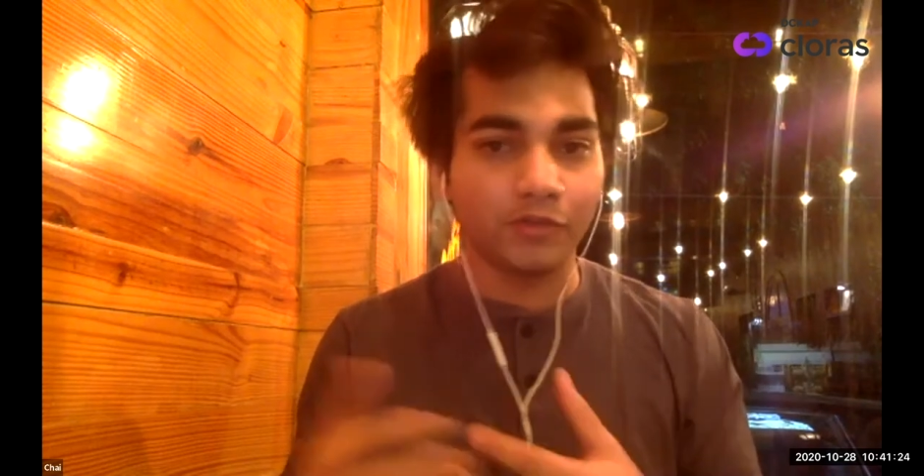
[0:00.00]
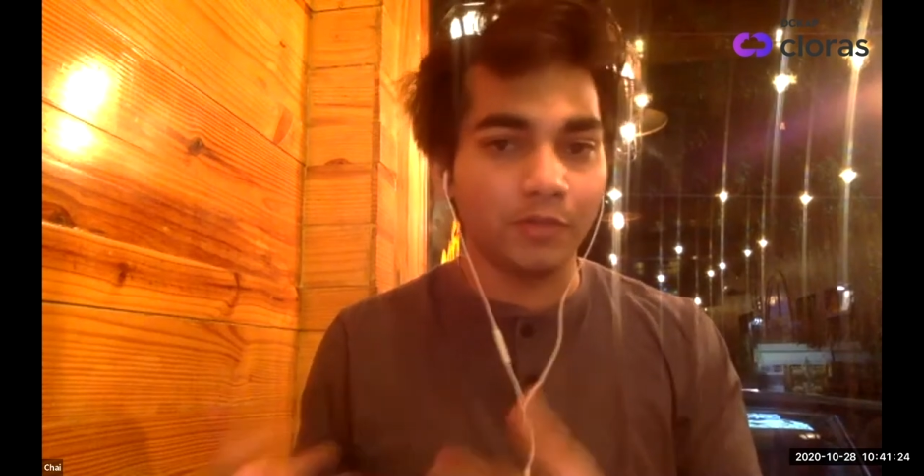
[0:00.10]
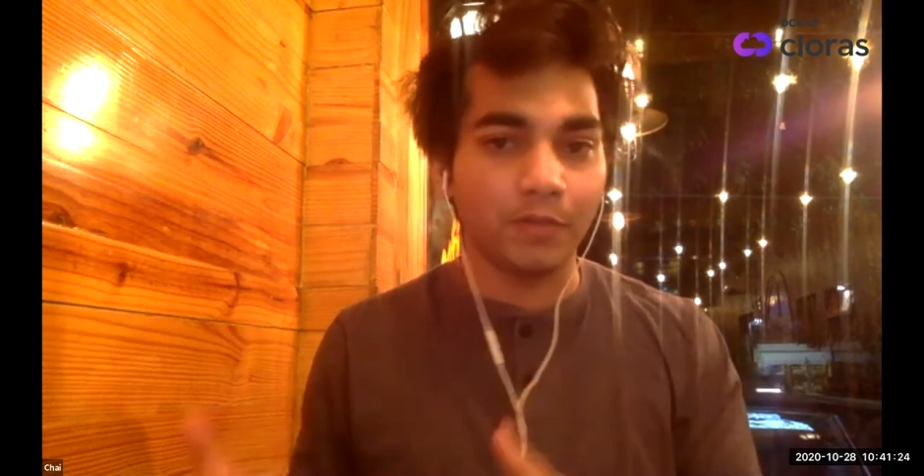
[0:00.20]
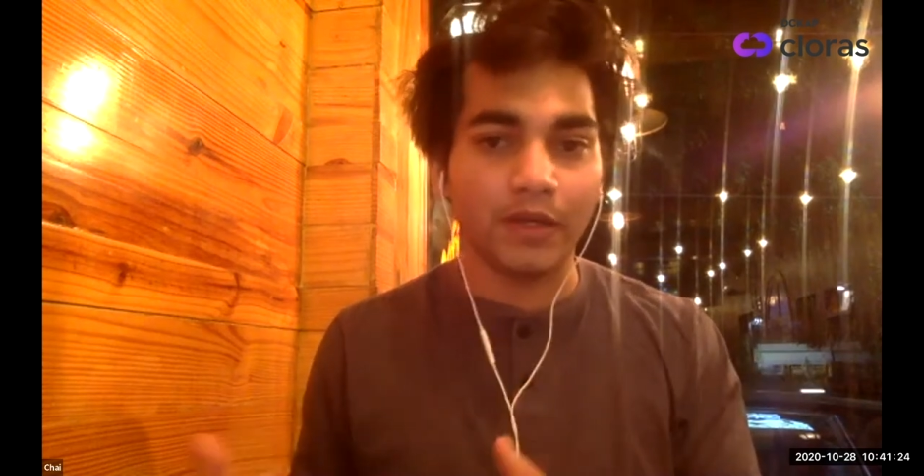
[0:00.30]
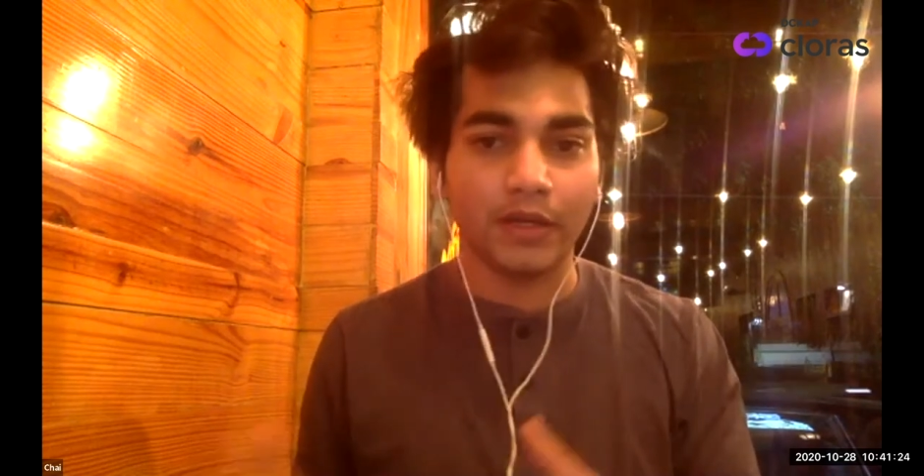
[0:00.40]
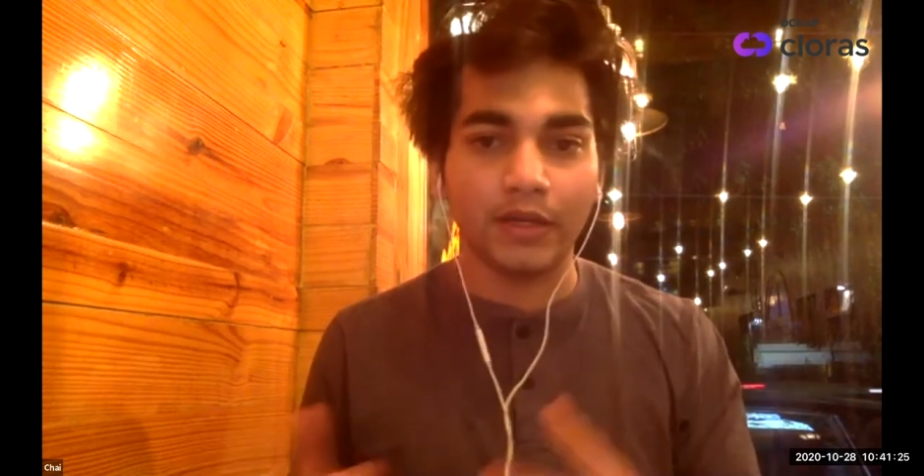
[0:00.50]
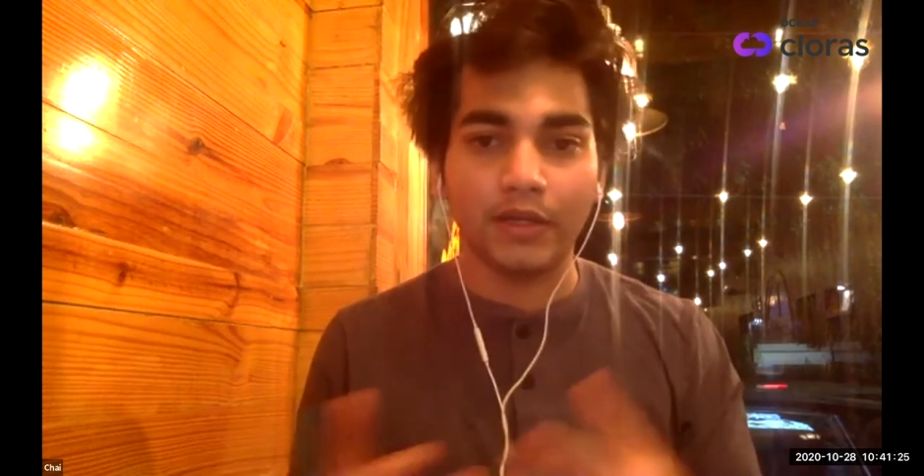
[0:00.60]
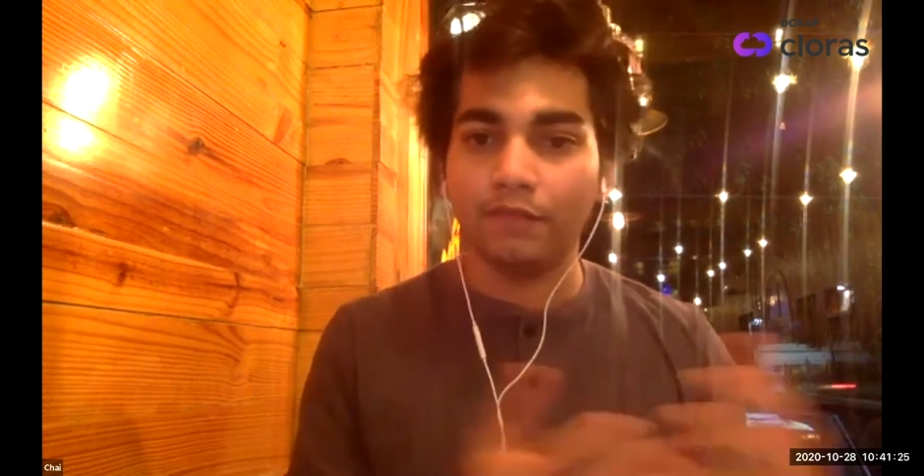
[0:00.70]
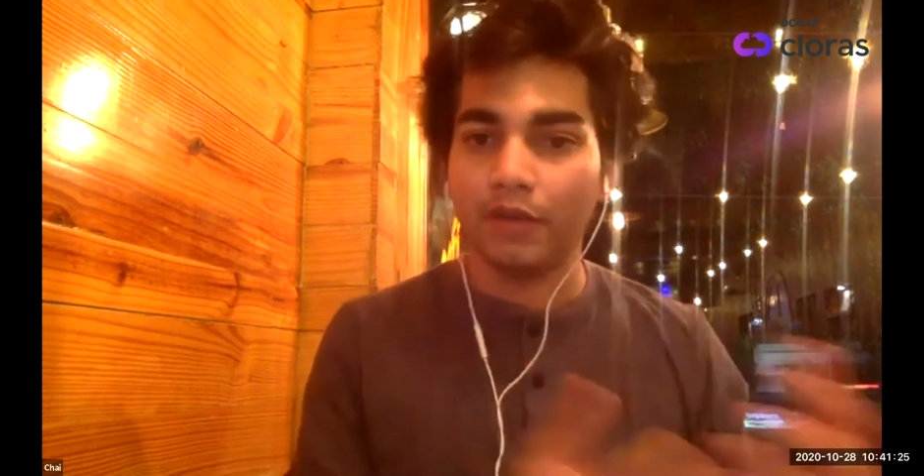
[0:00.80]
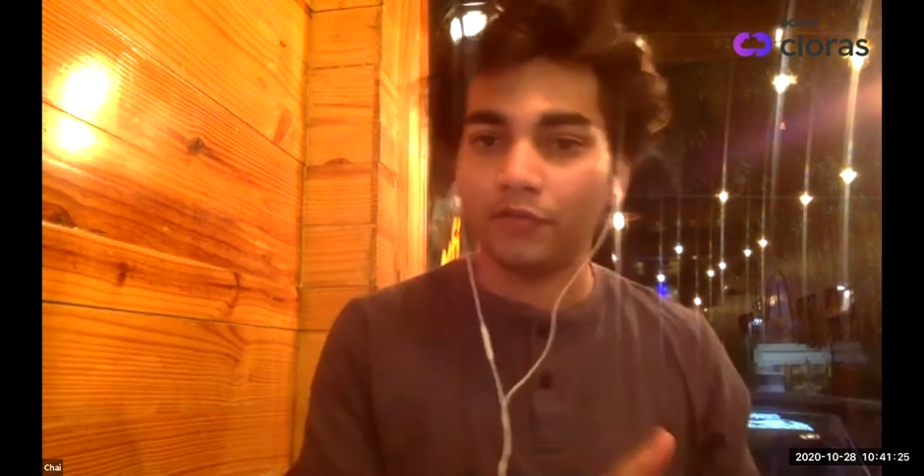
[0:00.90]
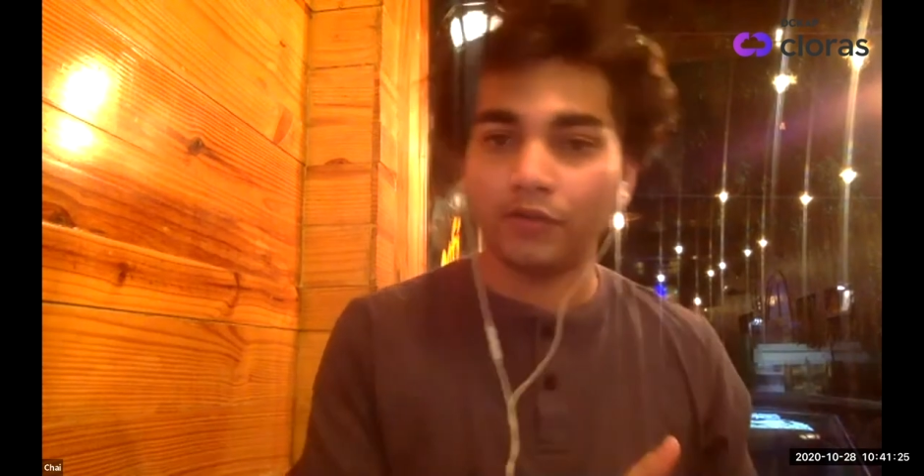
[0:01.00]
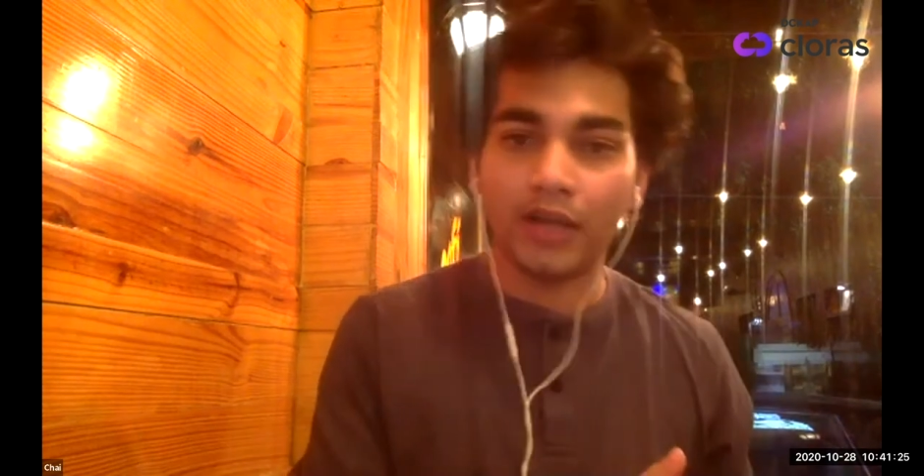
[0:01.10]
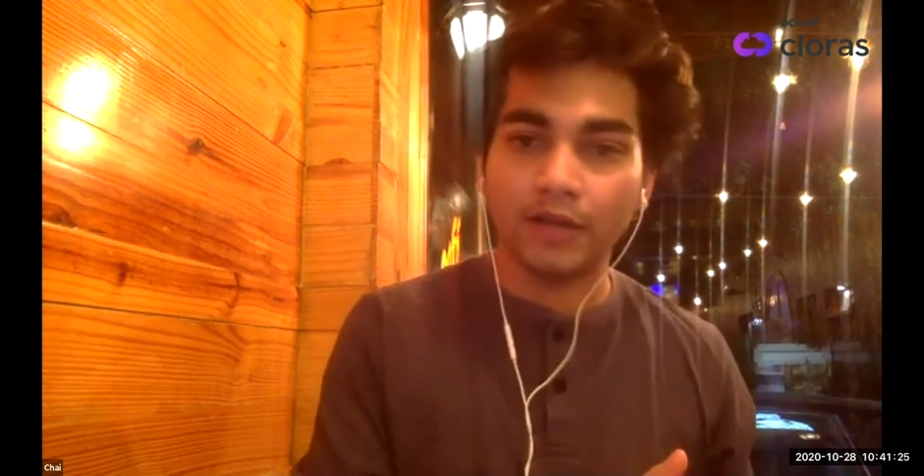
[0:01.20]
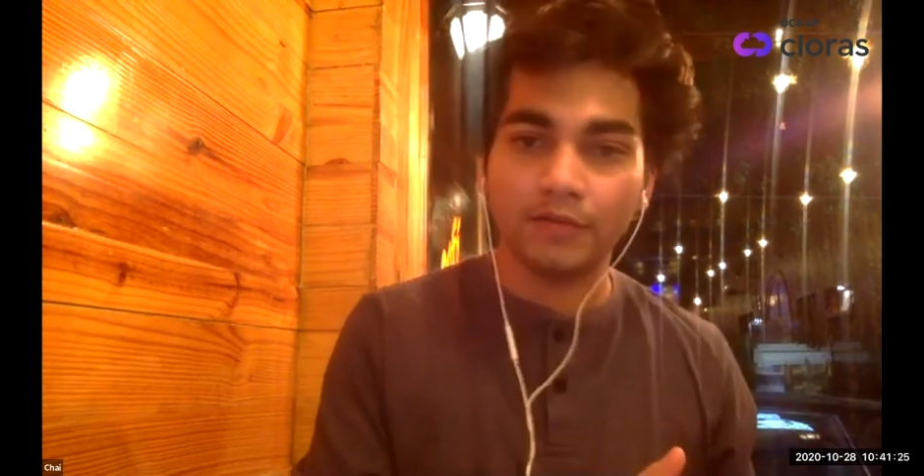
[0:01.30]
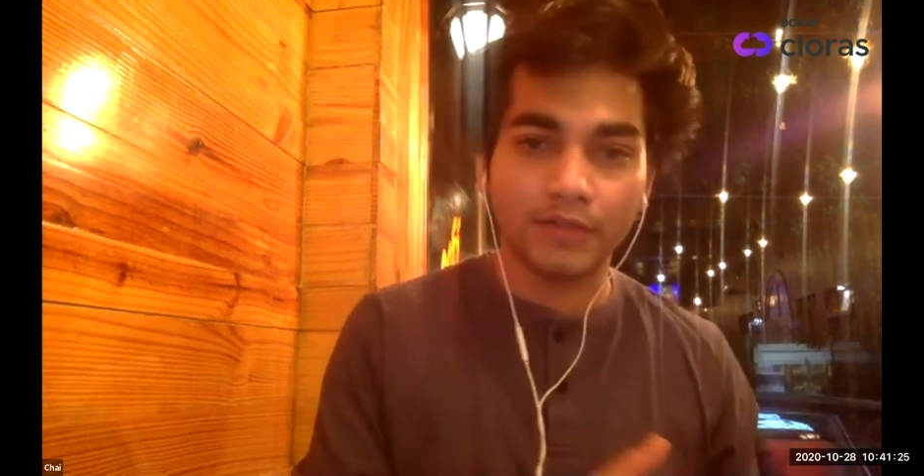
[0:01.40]
shipping and inventory
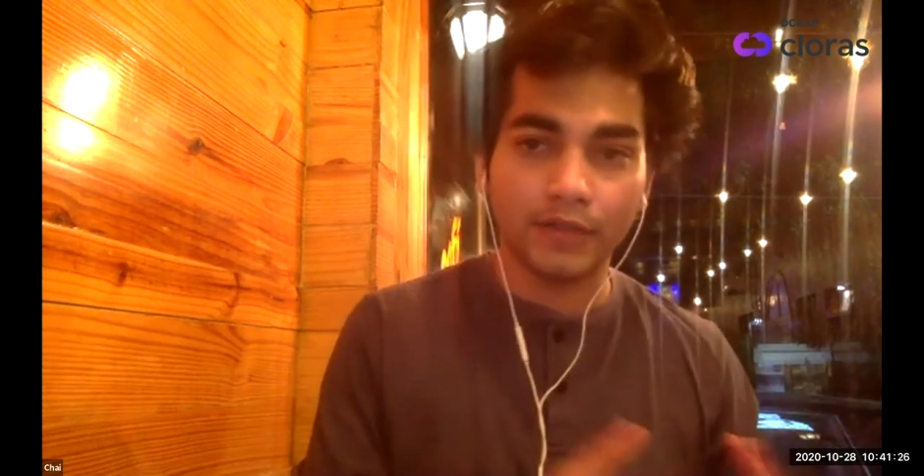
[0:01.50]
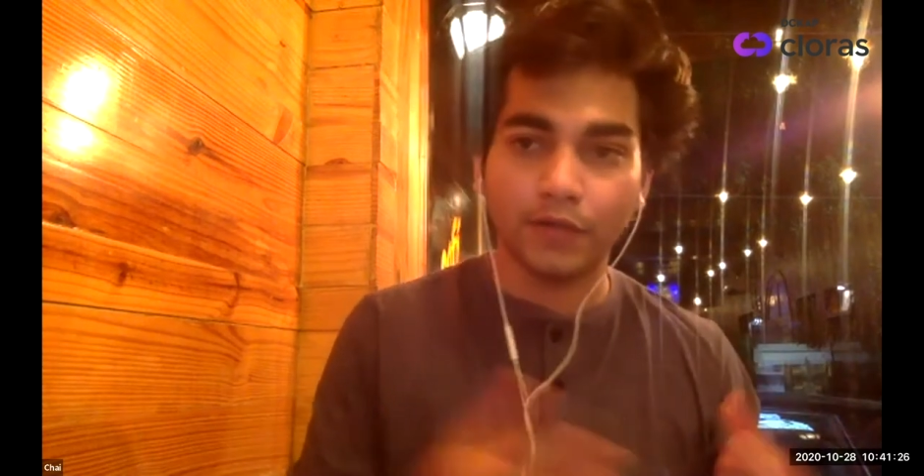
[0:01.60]
housing,